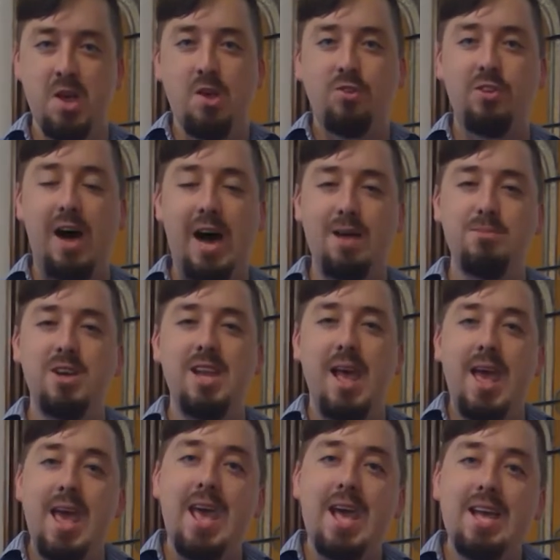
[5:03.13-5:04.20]
So I'm going
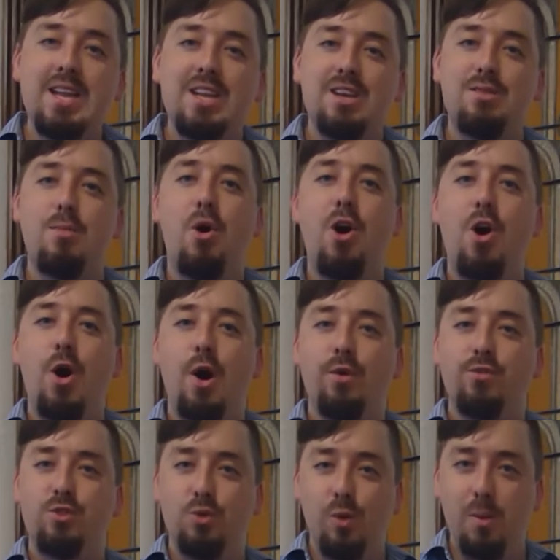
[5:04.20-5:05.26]
hand him
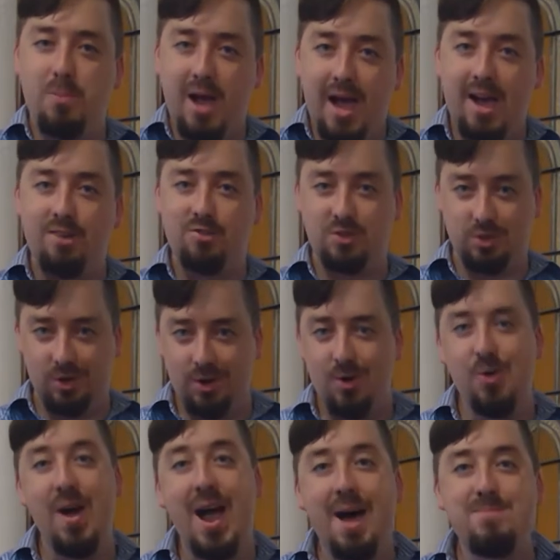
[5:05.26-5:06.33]
off to a pastor
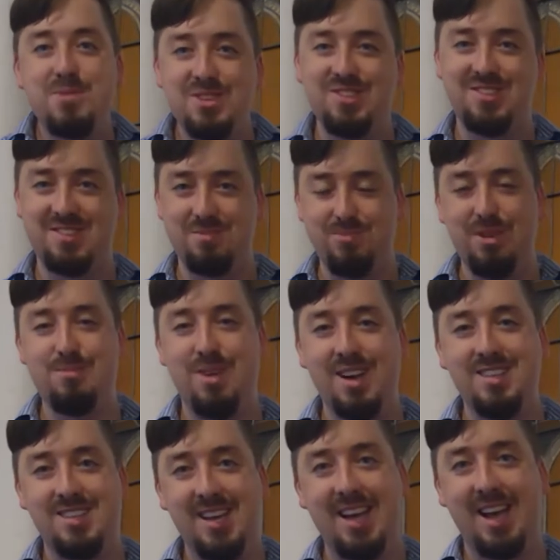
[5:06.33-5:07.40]
who happens to be my
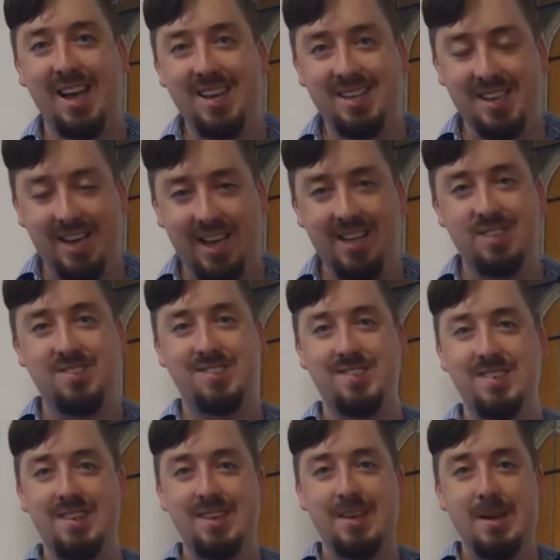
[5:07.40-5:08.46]
dad, yes,